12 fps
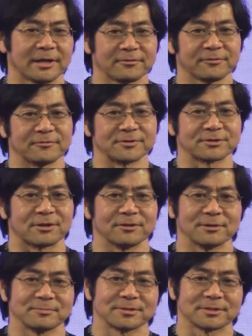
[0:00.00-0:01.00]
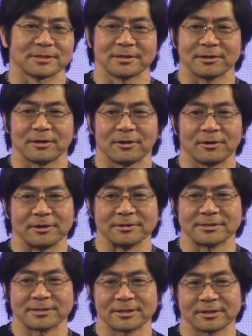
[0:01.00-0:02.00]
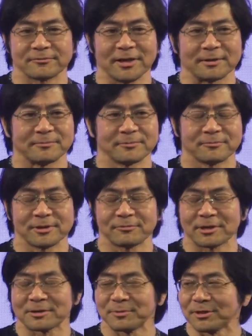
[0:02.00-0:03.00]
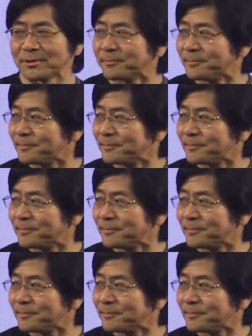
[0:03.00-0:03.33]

handful of startups in the Silicon Valley. Really great to be here.